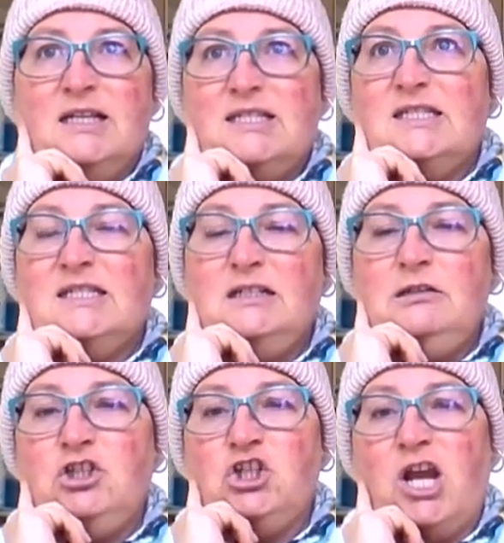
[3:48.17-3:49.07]

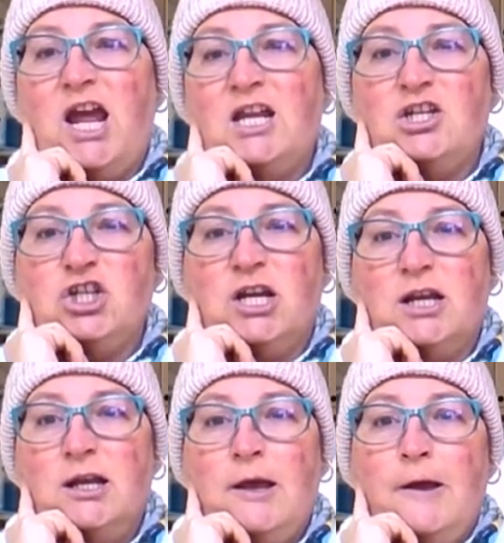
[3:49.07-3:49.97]
still changing,